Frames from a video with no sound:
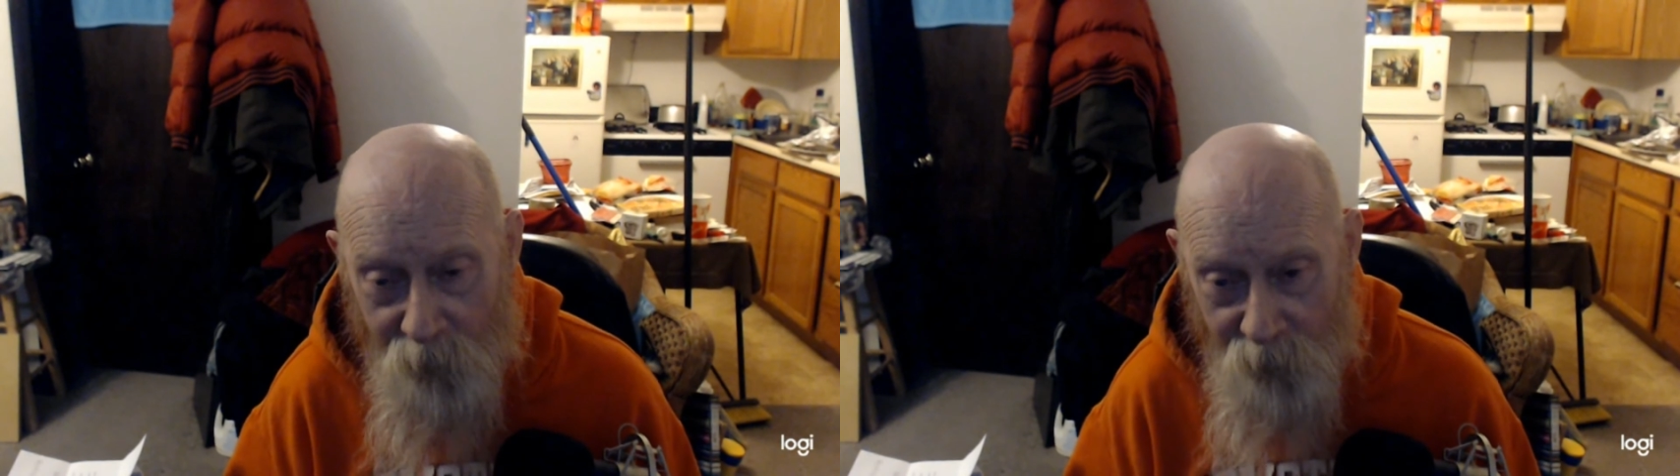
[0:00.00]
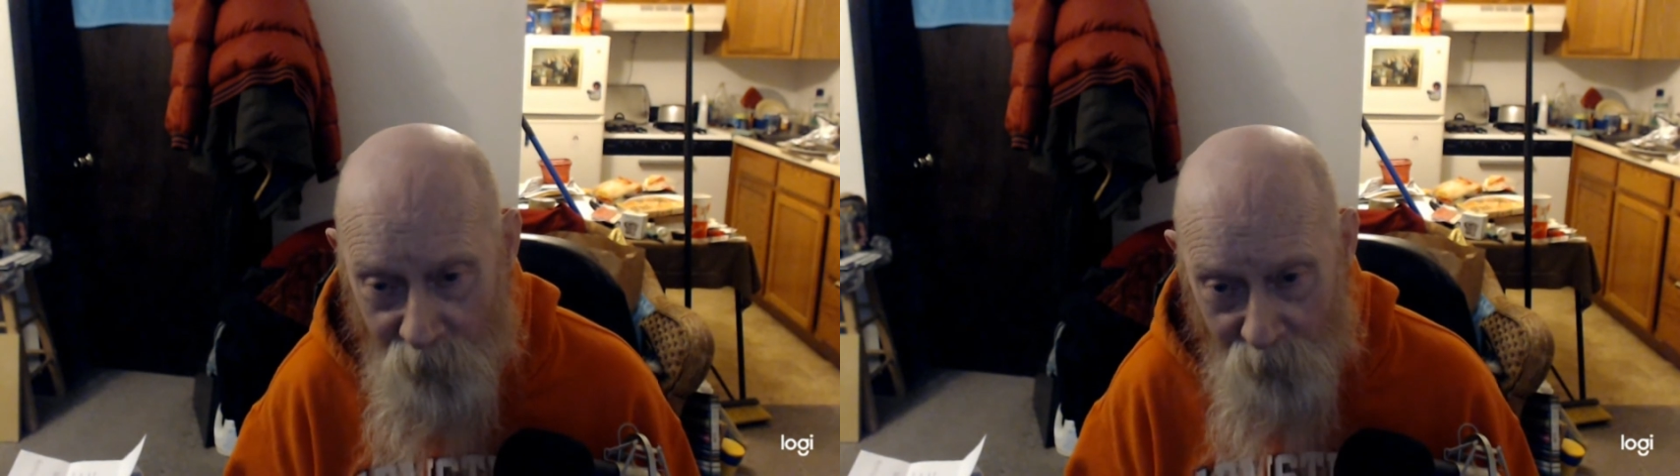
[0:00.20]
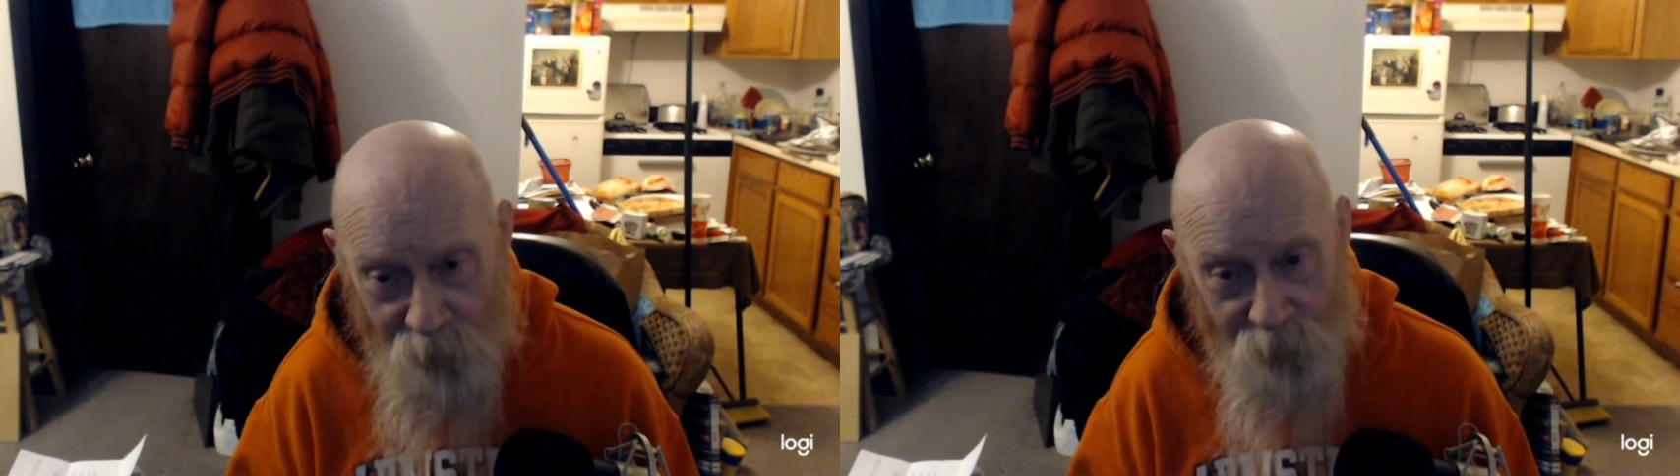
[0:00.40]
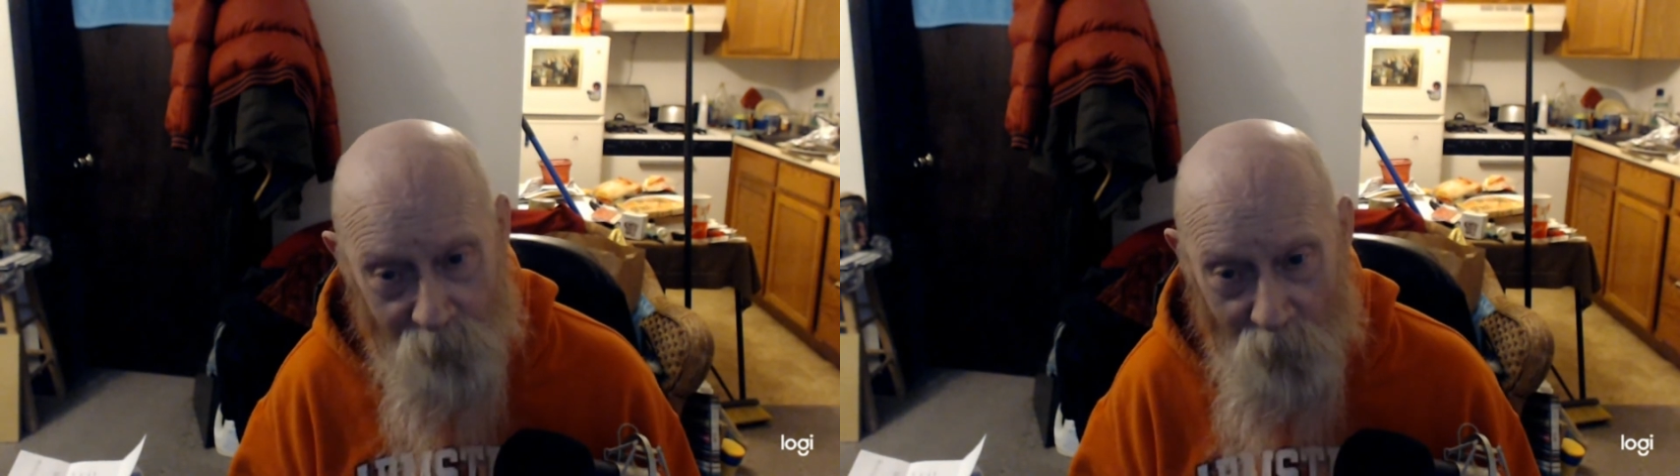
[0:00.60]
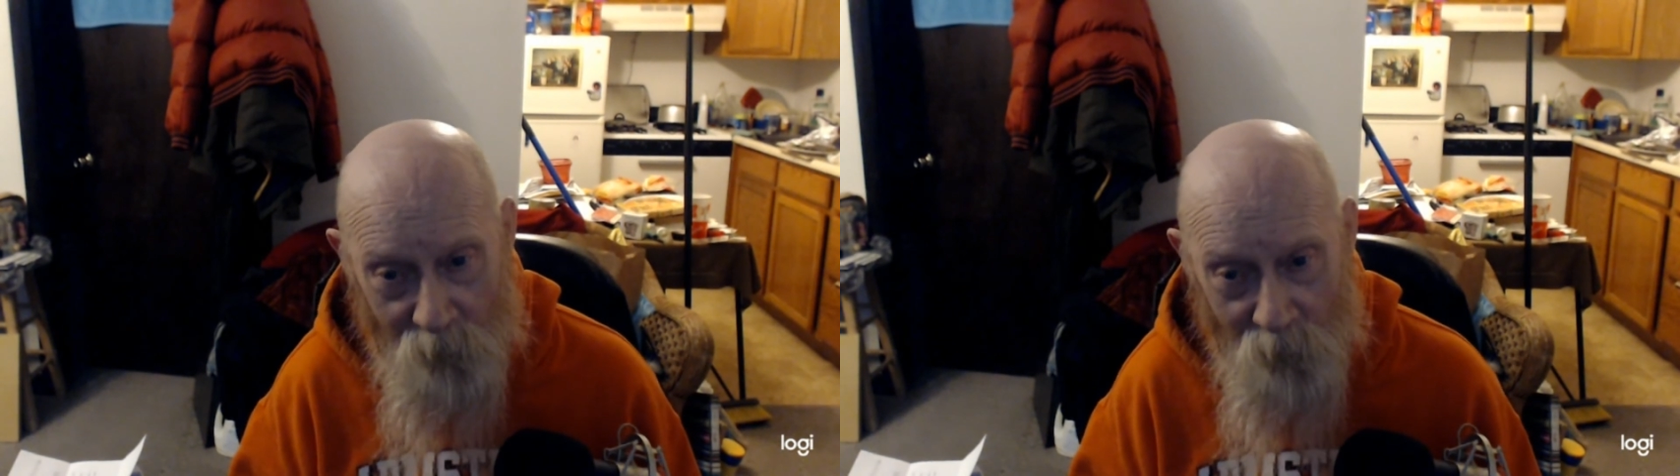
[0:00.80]
The numbers, the
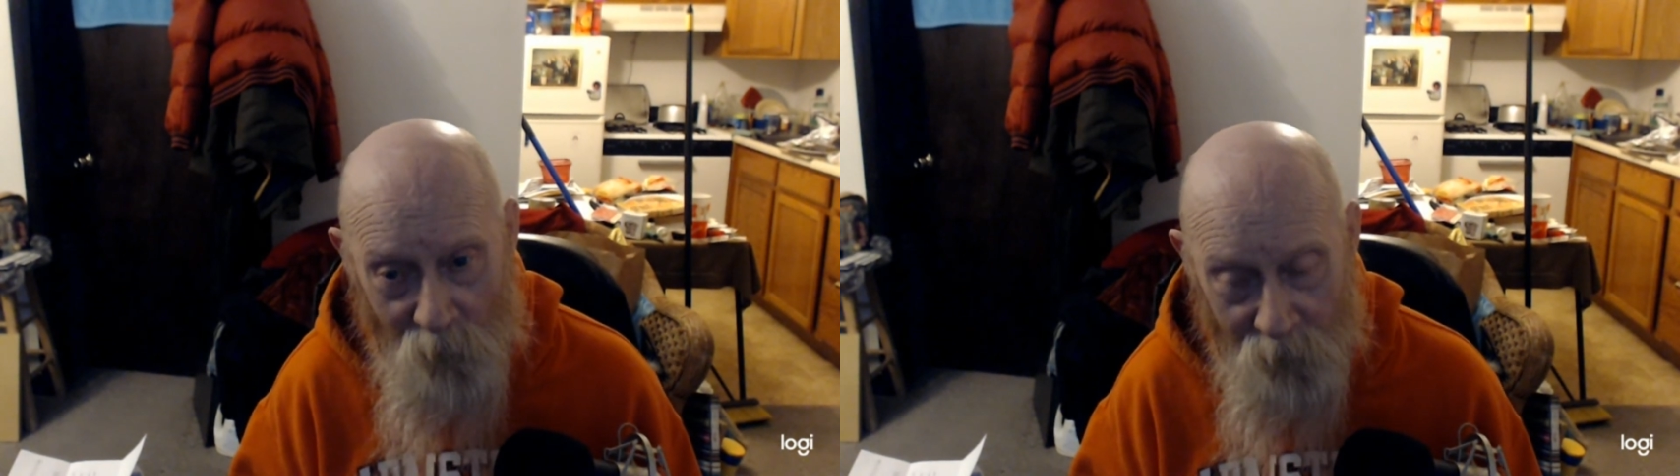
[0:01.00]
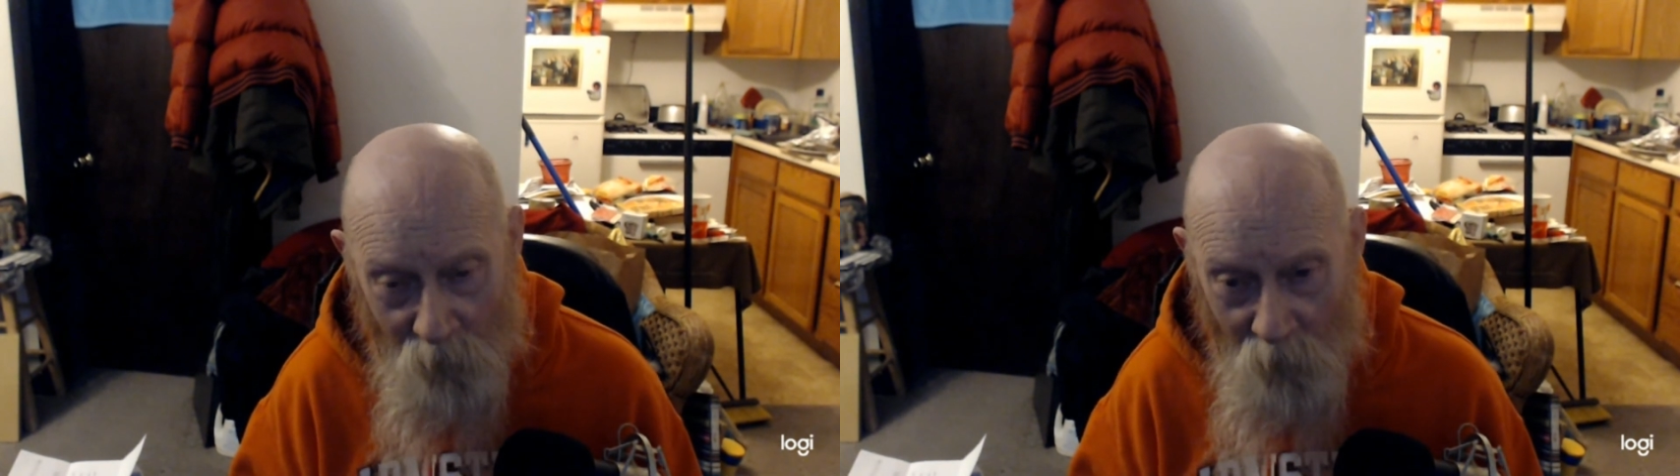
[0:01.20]
bottom line.